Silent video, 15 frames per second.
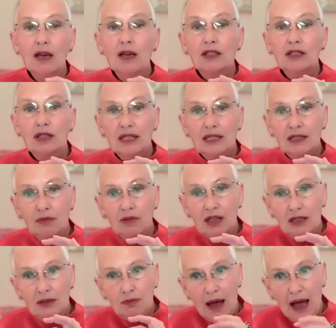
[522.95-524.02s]
some of
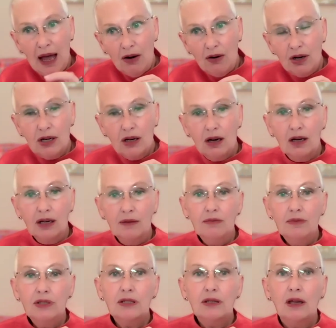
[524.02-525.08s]
these
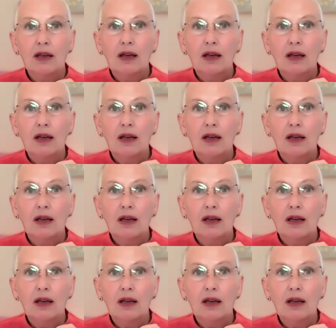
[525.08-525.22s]
paradigms